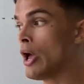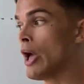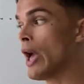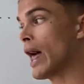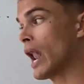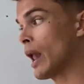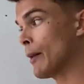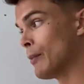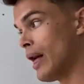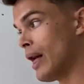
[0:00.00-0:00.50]

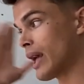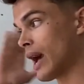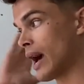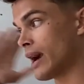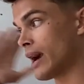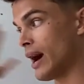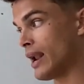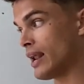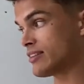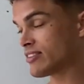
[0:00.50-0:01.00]
And I'm like, I
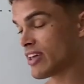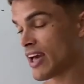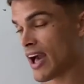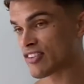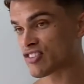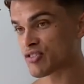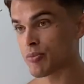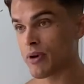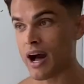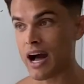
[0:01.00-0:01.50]
got a text
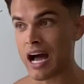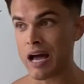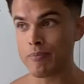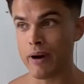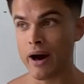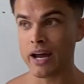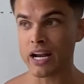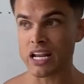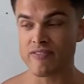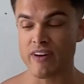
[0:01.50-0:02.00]
from a high
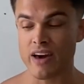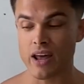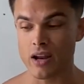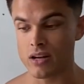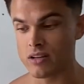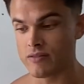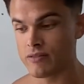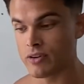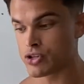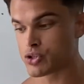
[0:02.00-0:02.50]
body fat
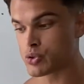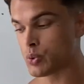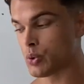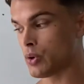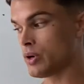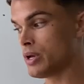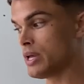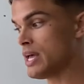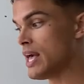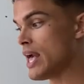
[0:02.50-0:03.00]

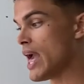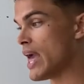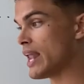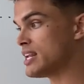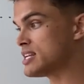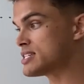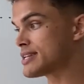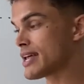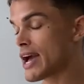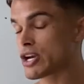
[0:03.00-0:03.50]
individual, and
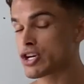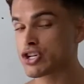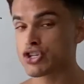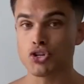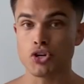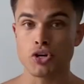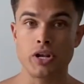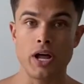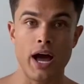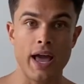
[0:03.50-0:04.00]
he's like,
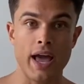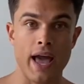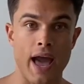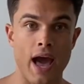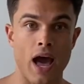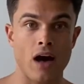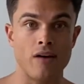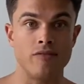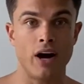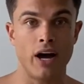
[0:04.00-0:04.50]
should I
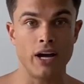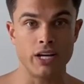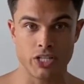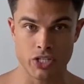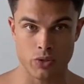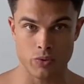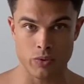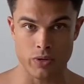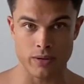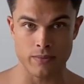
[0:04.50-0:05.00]
have ice
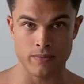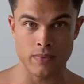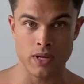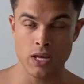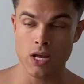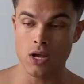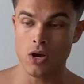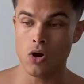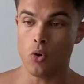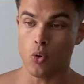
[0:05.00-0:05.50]
cream?
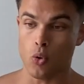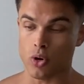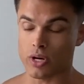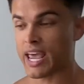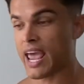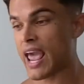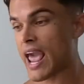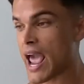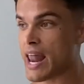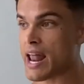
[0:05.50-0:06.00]
Or
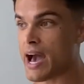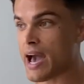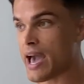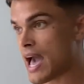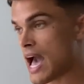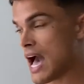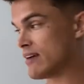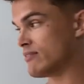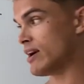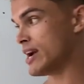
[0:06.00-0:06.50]
can I
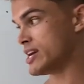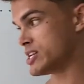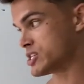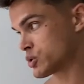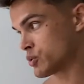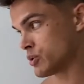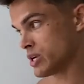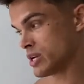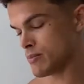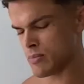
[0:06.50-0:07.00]
have ice
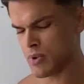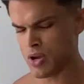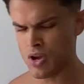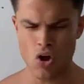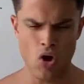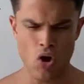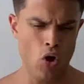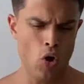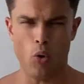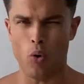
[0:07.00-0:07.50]
cream?
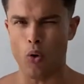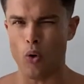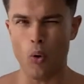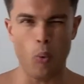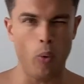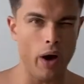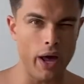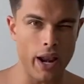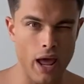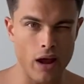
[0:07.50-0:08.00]
Or
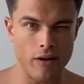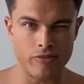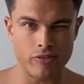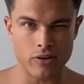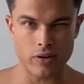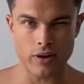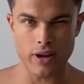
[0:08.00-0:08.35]
whatever.